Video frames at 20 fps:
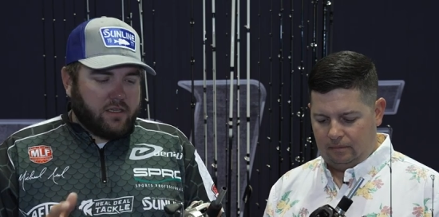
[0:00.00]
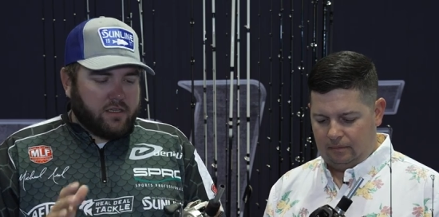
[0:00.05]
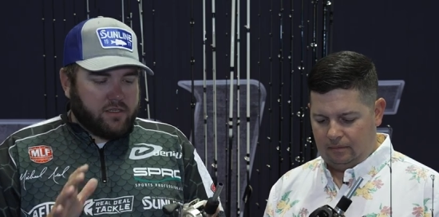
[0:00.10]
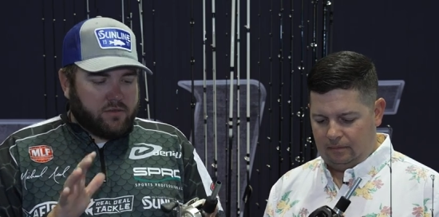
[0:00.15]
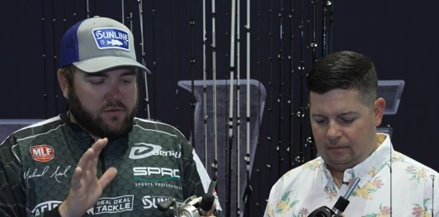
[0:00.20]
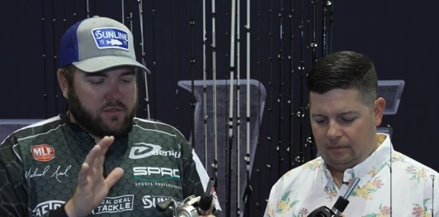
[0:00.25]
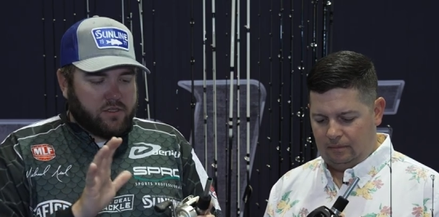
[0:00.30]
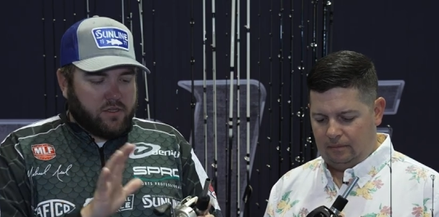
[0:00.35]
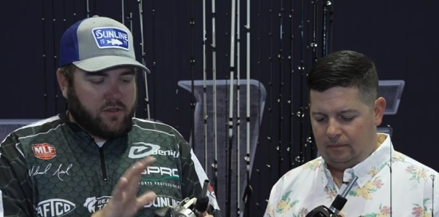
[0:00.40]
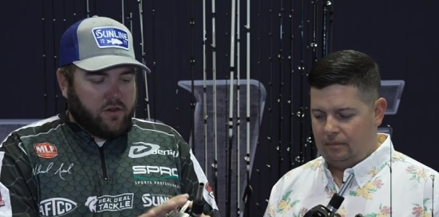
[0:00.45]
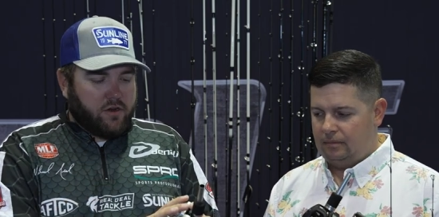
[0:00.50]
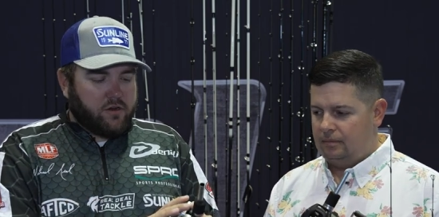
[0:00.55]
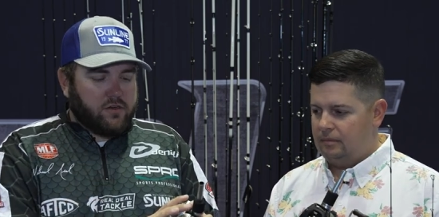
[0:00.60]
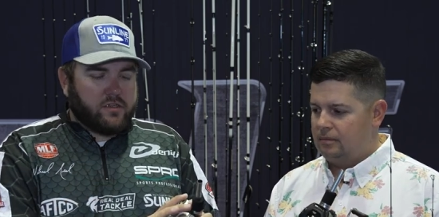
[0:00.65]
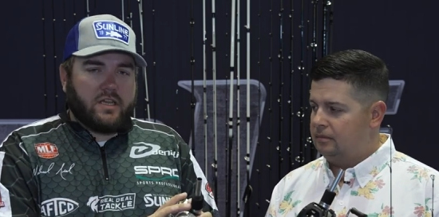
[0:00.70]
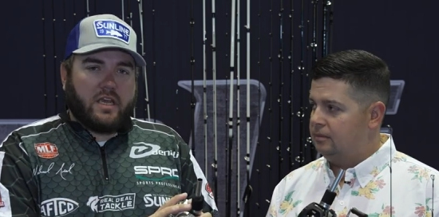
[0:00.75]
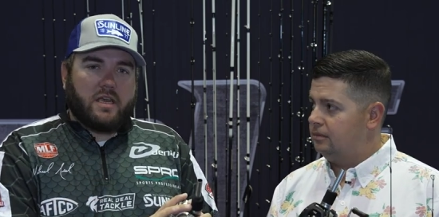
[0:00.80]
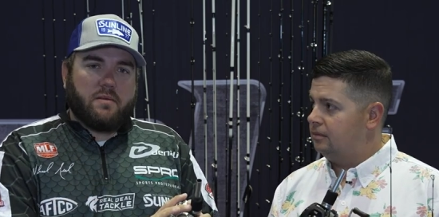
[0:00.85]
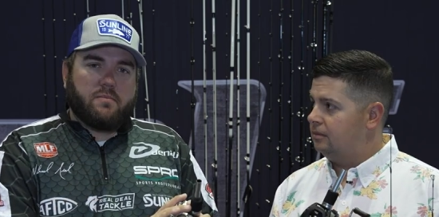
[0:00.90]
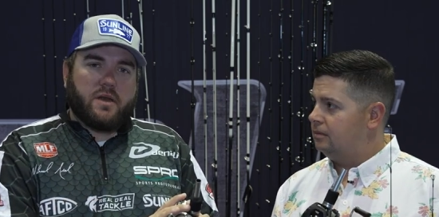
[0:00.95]
Speaker 1: This one's a
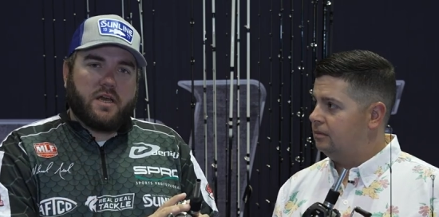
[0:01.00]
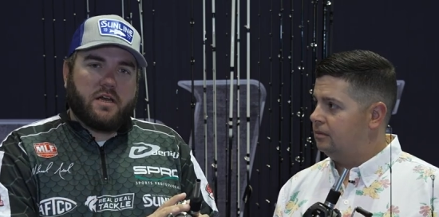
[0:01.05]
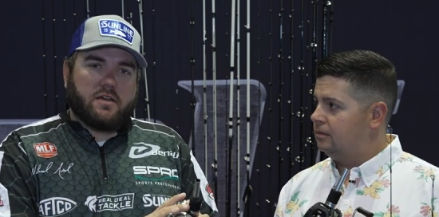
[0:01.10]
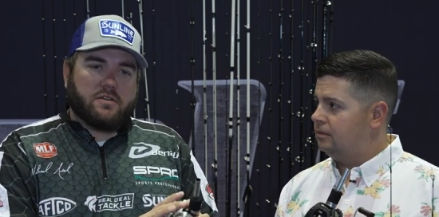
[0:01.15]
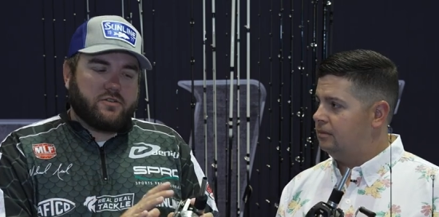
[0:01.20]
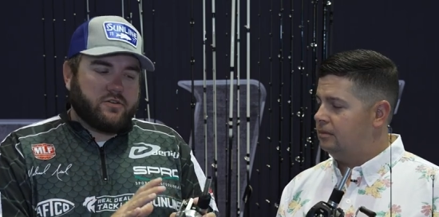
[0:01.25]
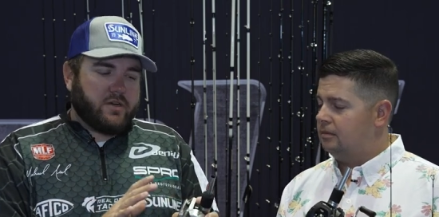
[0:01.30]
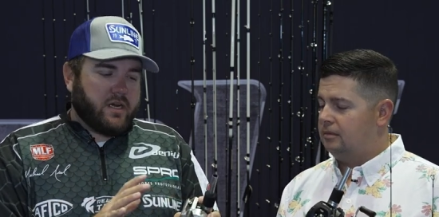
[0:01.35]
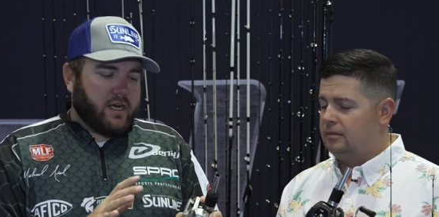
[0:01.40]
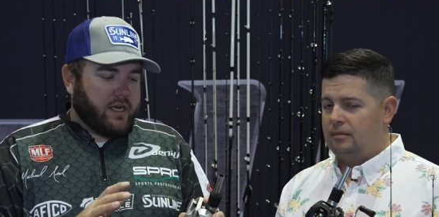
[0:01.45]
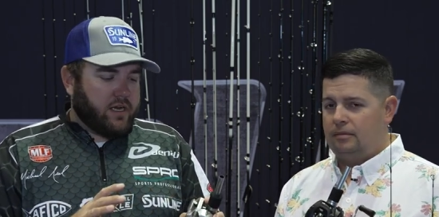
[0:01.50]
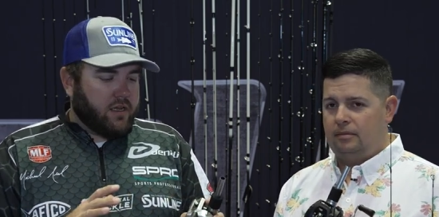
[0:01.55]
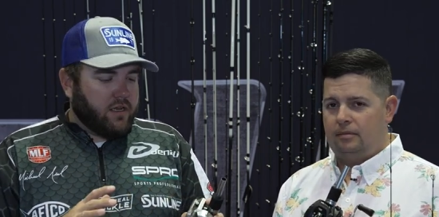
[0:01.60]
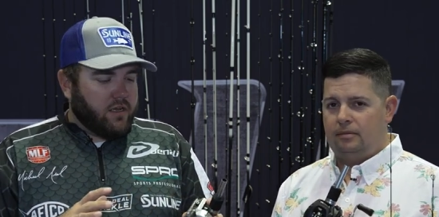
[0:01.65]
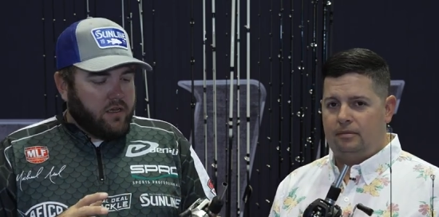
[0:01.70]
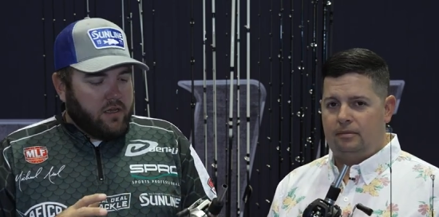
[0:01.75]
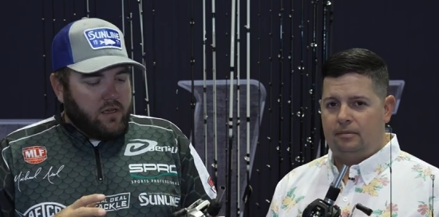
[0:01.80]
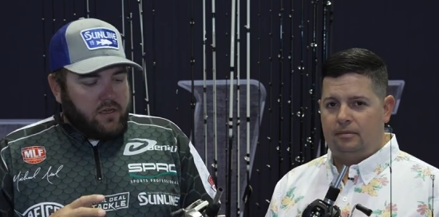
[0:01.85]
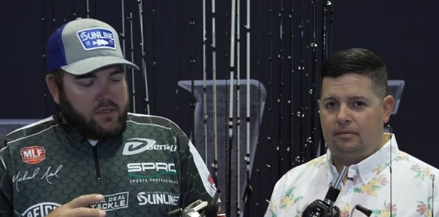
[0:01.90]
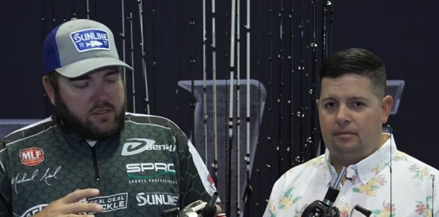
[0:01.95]
13 pound drag,
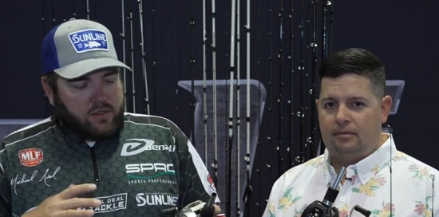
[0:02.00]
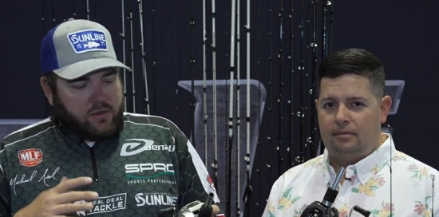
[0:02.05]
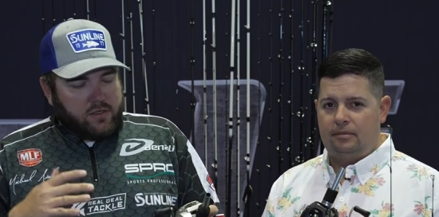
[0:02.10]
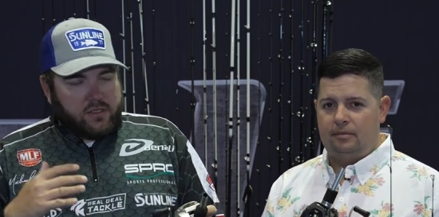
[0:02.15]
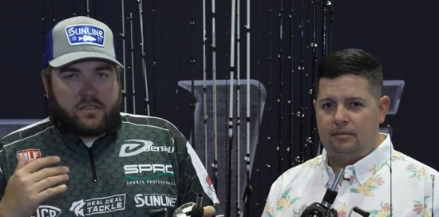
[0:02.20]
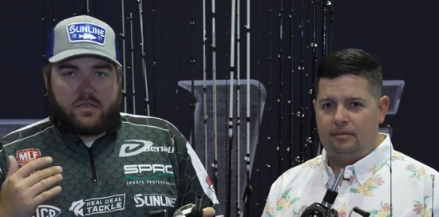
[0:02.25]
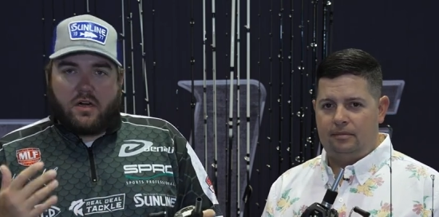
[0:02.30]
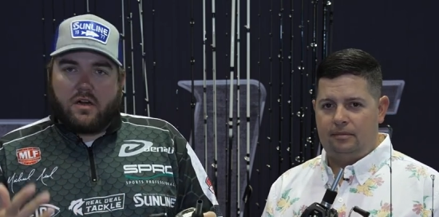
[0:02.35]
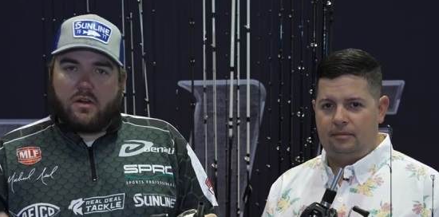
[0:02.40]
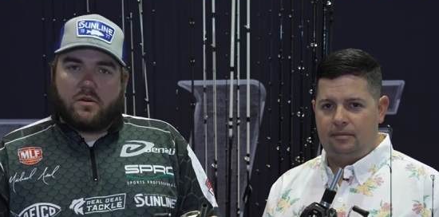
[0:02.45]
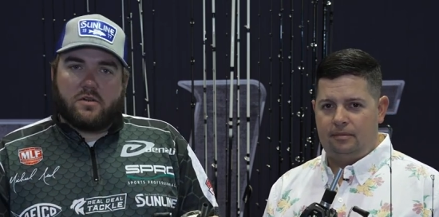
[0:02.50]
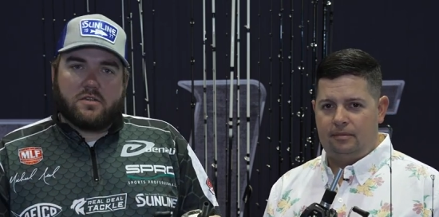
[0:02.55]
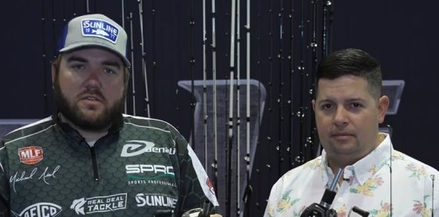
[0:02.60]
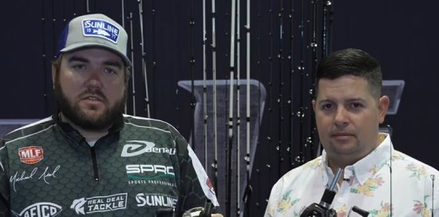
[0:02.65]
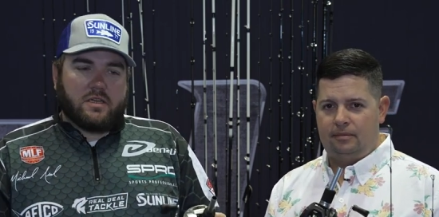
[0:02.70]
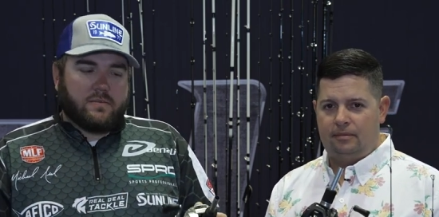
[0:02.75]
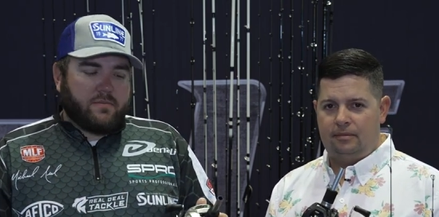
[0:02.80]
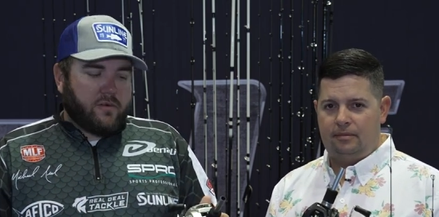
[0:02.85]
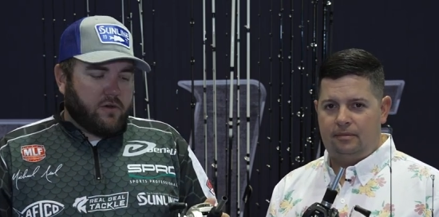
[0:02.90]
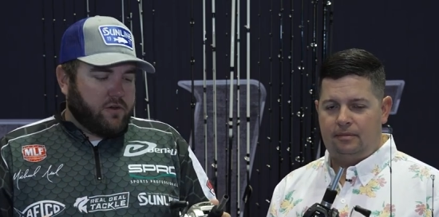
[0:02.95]
so it's not gonna
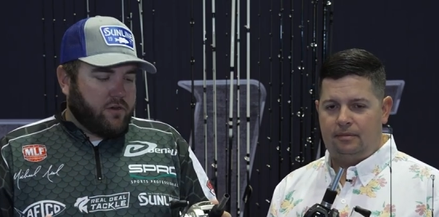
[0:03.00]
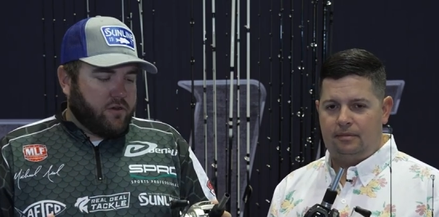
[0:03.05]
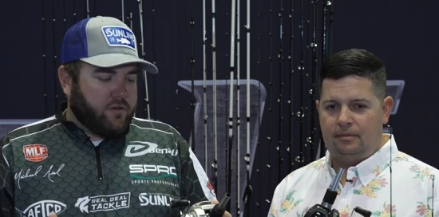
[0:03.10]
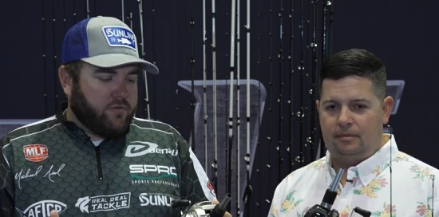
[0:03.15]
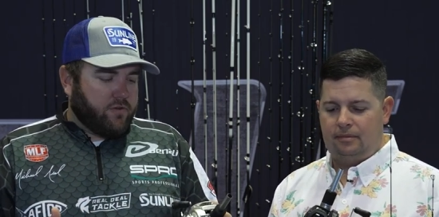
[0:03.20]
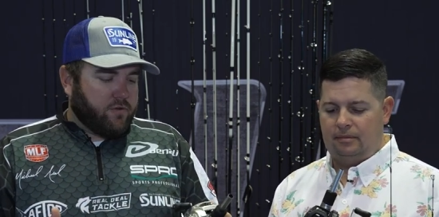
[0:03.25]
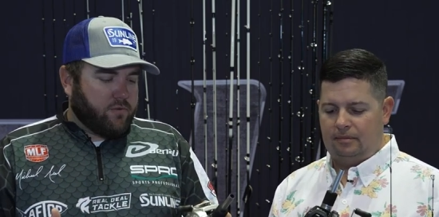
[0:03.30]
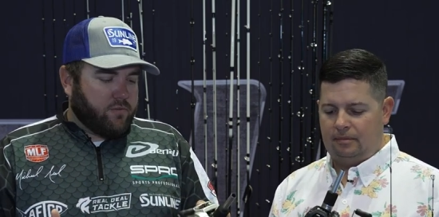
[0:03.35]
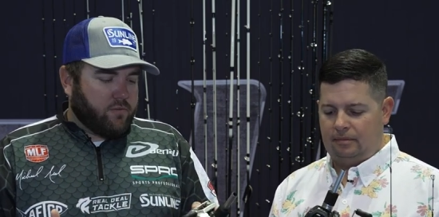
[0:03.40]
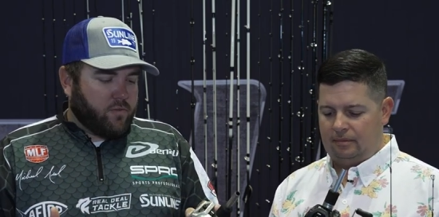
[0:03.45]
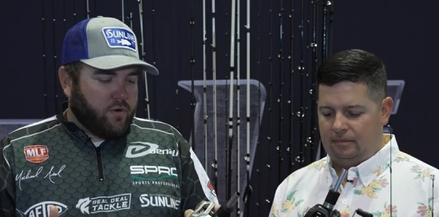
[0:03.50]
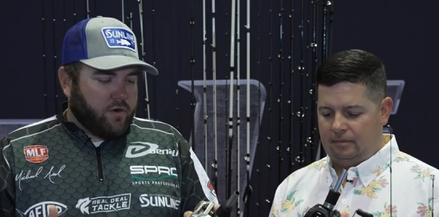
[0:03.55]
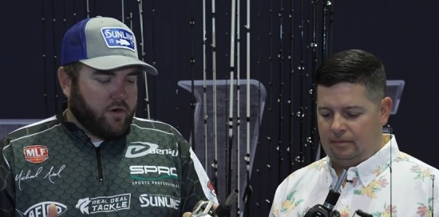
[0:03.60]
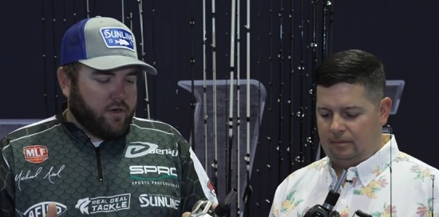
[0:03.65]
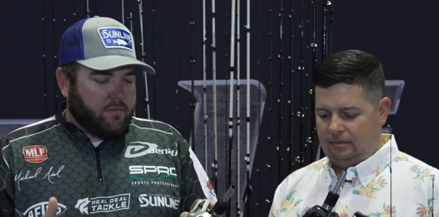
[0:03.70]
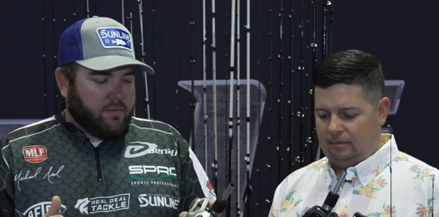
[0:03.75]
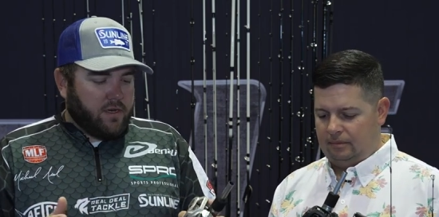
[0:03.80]
slip on you if you're worried